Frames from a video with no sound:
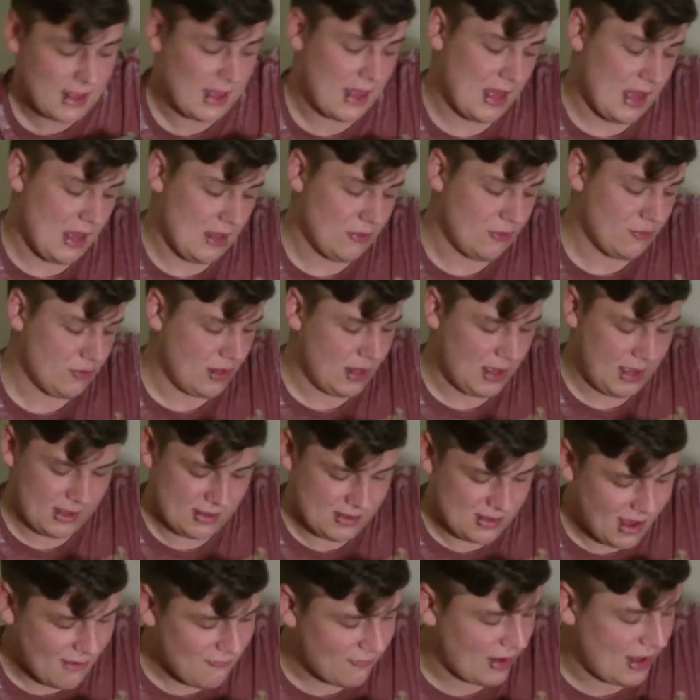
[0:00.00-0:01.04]
yeah,
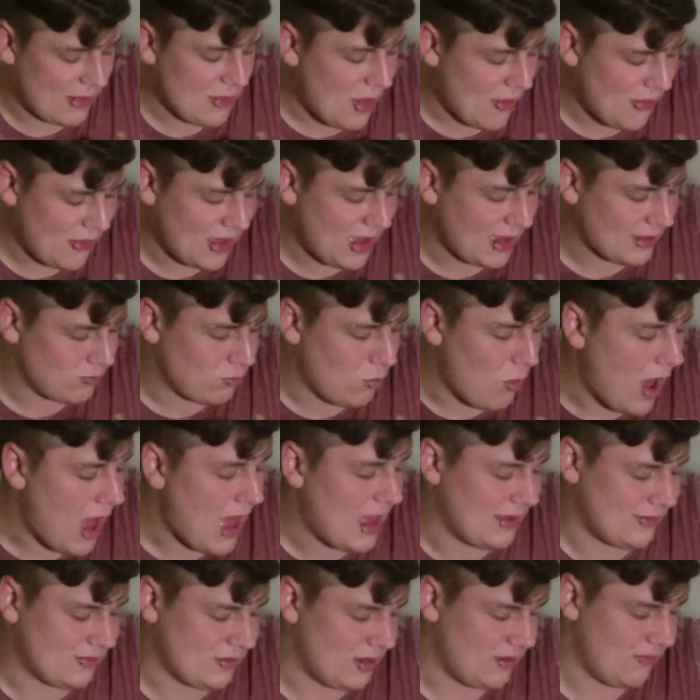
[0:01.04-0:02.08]
nothing gets
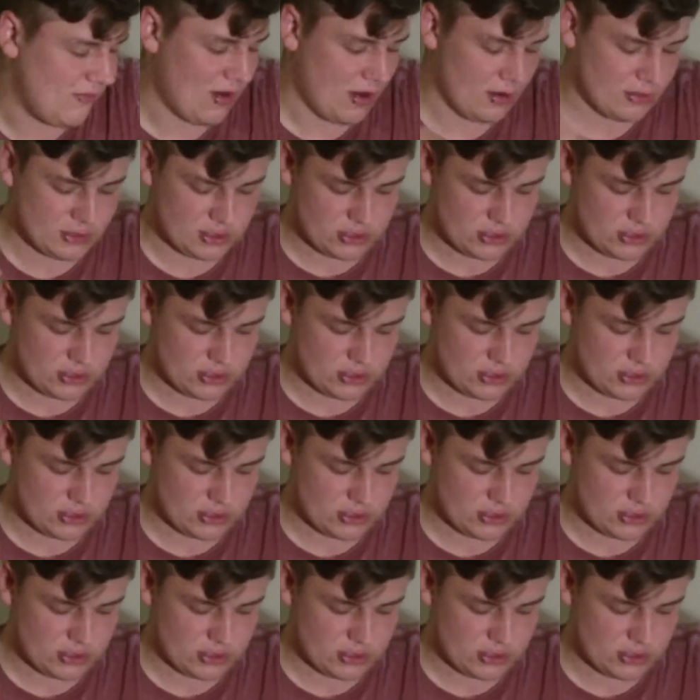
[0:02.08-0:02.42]
wet inside of here.